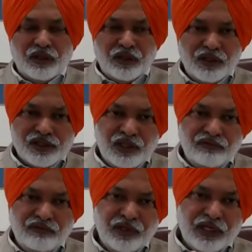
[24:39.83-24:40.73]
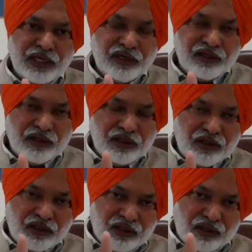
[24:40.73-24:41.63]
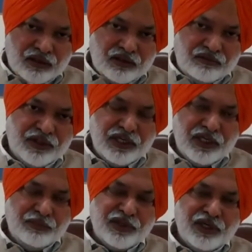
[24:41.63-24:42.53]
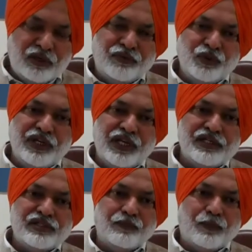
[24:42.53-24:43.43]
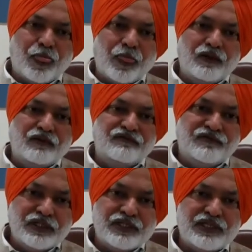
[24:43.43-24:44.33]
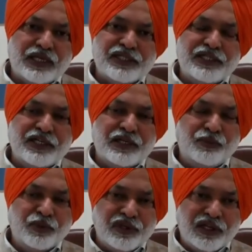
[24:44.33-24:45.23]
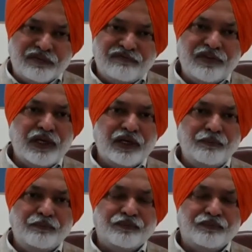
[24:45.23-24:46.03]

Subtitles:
Initially we had, within a period of 2 days, first accident report, FAR.